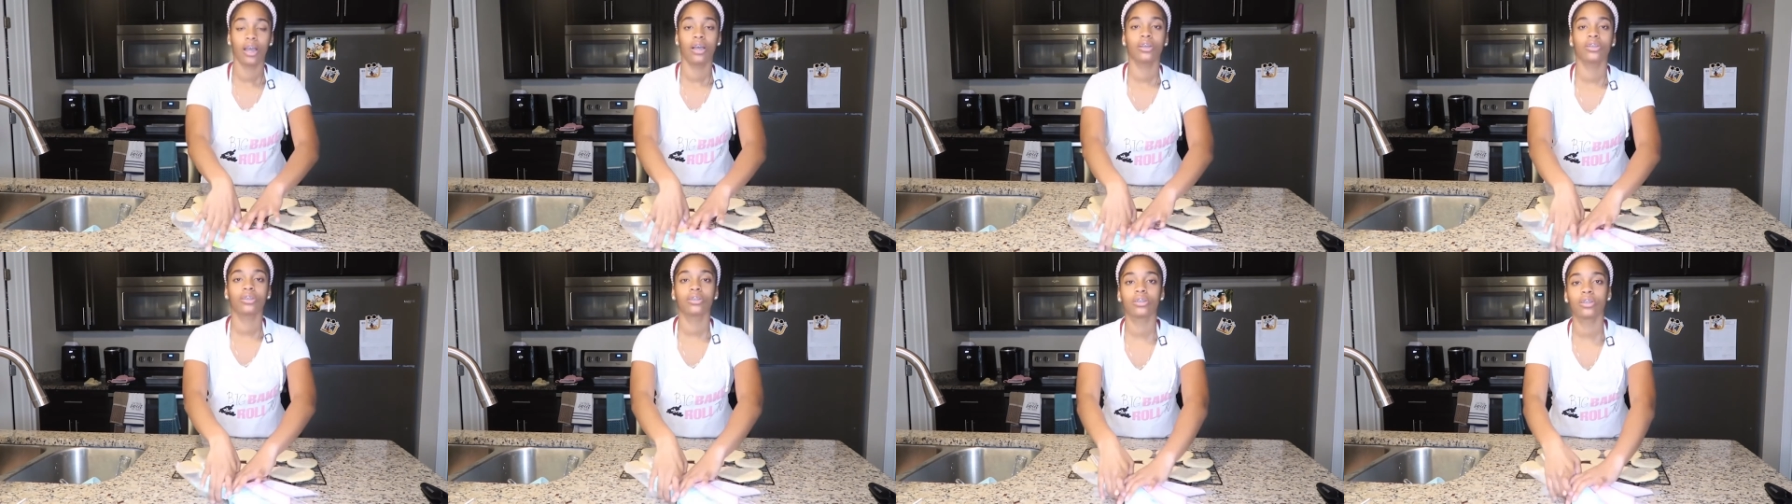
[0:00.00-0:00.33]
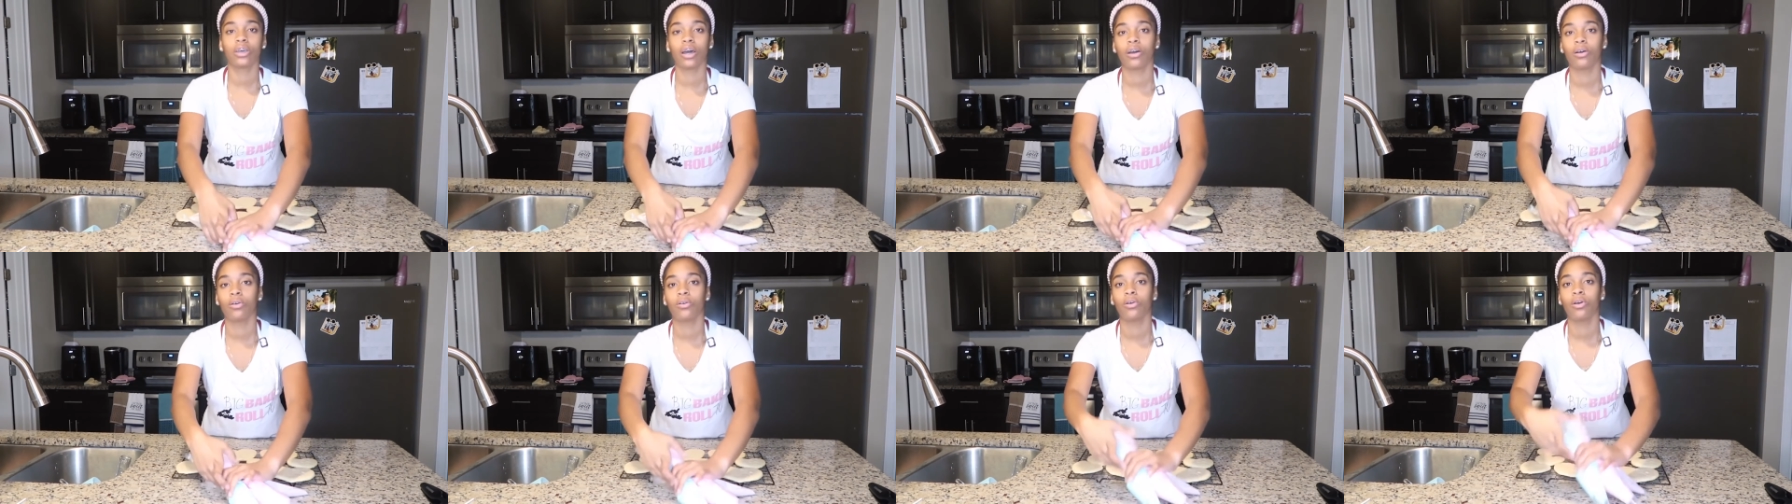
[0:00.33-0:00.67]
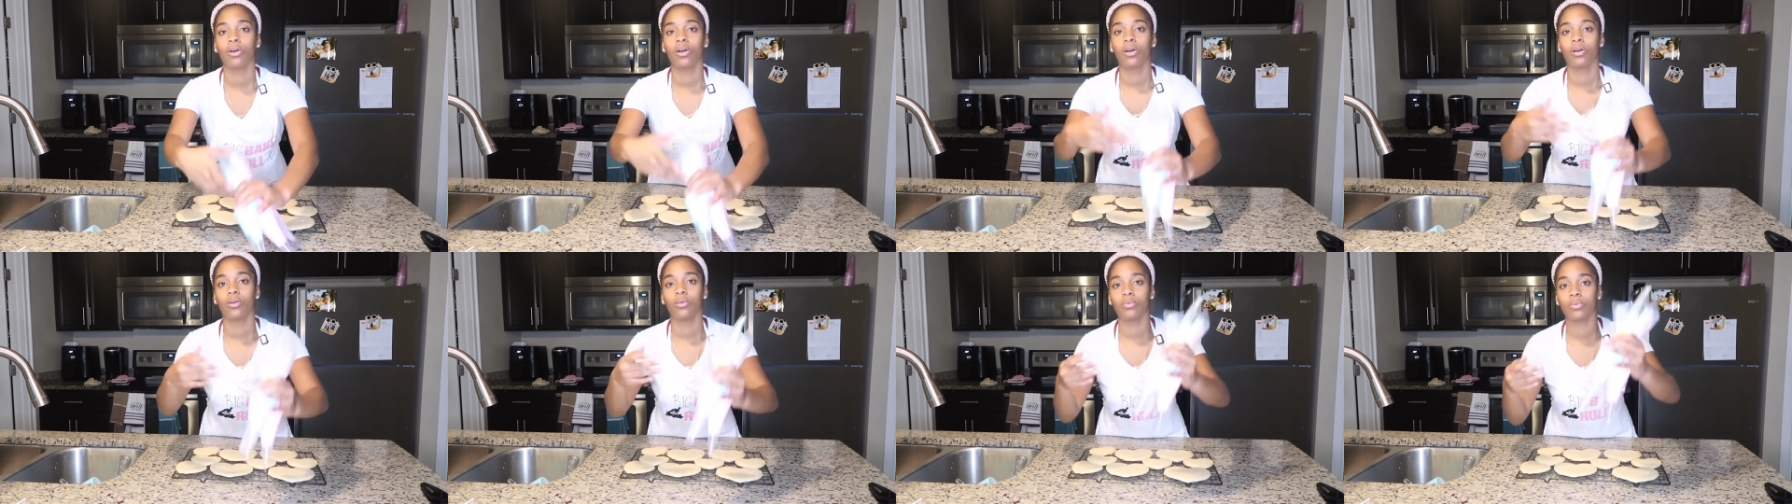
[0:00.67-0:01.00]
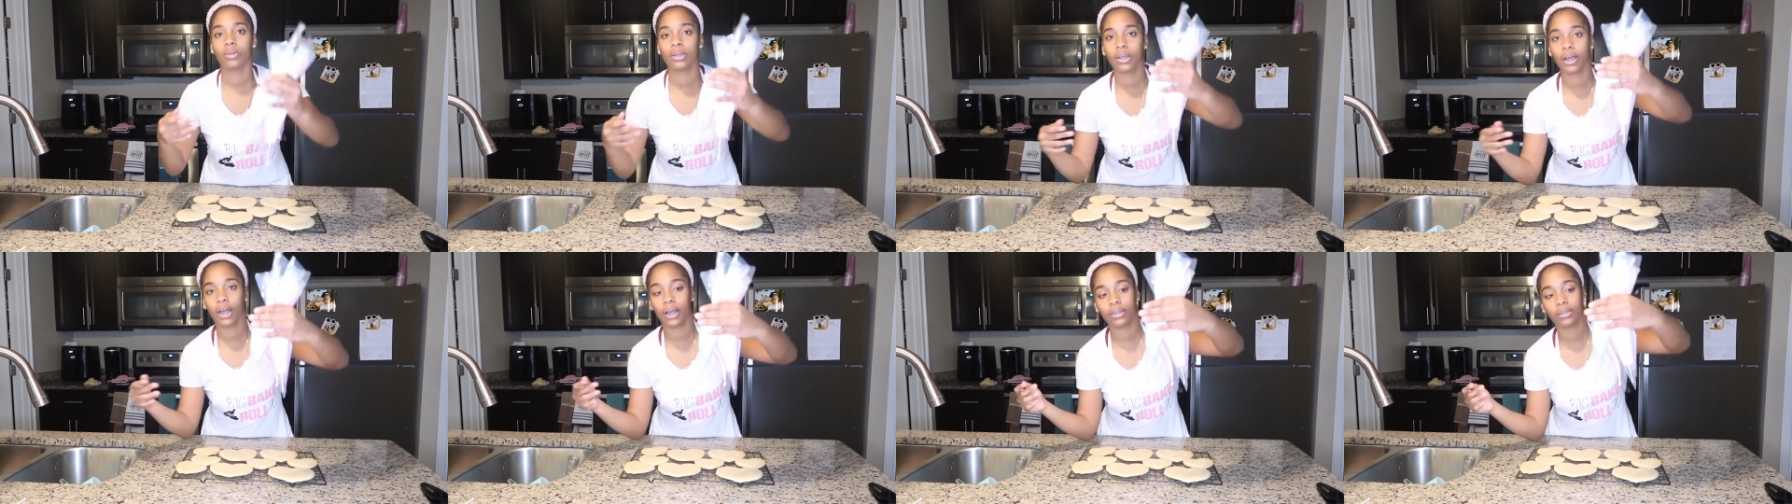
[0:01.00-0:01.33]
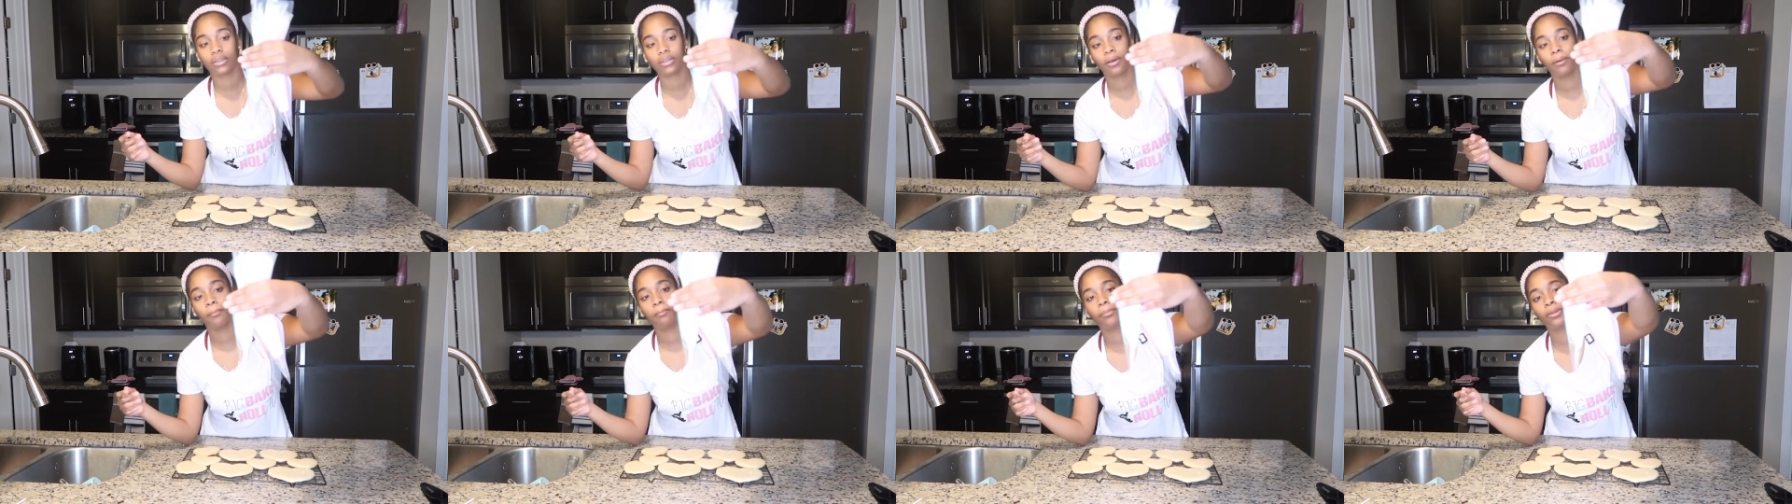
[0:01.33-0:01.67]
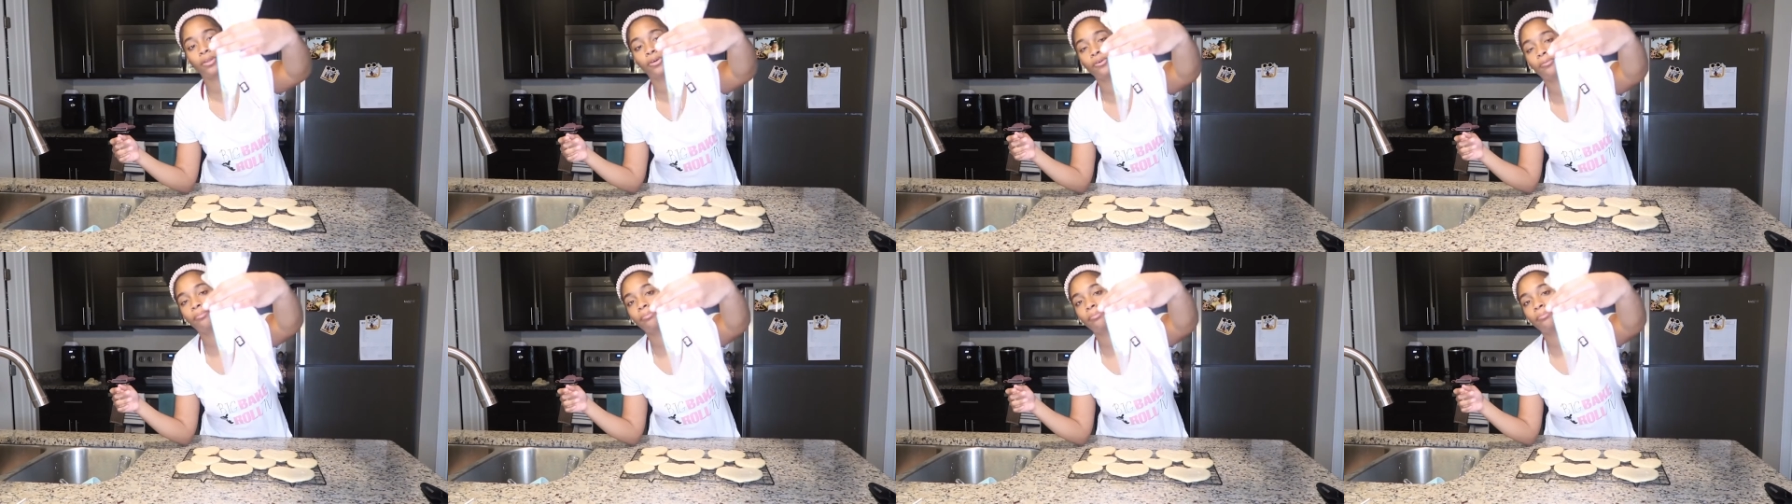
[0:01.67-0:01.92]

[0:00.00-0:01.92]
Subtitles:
So we've got some blue,